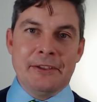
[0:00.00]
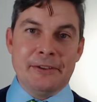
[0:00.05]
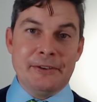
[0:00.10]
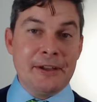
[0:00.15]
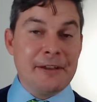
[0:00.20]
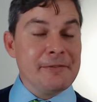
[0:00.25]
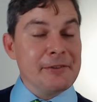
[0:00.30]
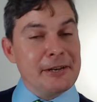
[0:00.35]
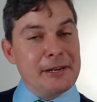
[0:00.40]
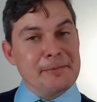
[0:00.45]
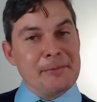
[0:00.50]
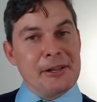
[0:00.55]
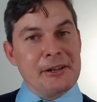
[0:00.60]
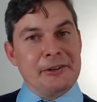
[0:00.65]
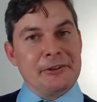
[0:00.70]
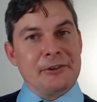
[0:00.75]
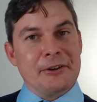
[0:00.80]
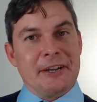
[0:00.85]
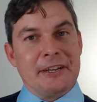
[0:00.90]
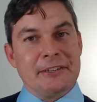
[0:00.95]
you have an email
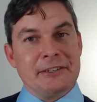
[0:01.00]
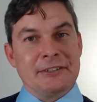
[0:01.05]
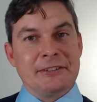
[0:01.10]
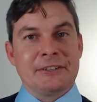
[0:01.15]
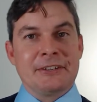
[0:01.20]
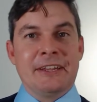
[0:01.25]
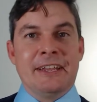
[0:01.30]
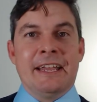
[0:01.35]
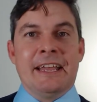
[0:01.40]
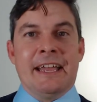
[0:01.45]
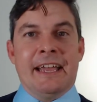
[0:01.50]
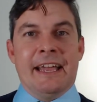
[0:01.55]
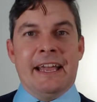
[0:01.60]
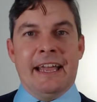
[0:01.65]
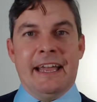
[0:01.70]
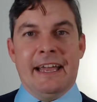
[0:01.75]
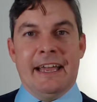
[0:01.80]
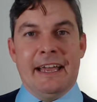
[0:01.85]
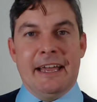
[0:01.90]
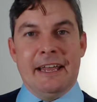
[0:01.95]
address,
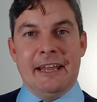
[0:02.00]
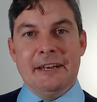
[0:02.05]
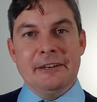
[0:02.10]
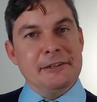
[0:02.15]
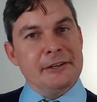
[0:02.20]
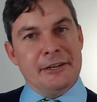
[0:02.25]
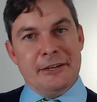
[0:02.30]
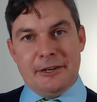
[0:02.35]
and